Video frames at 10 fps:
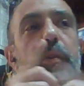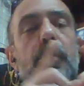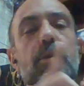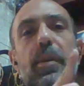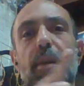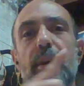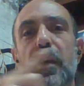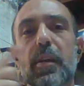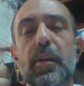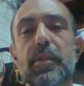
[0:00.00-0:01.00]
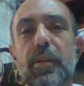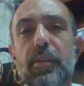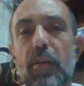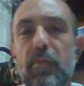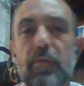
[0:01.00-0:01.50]
so like they kind of like take
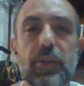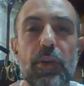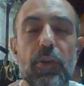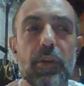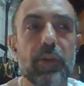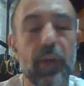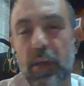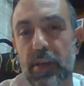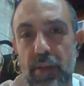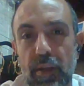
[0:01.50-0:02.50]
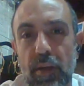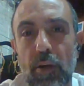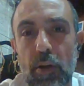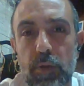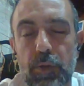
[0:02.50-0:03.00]
the conversation to things that they
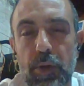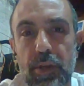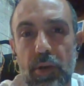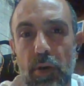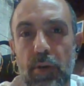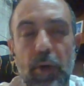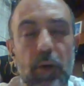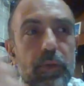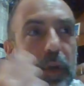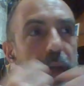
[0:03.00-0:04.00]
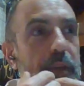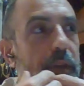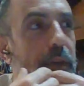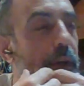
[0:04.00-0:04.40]
always want to talk about, right?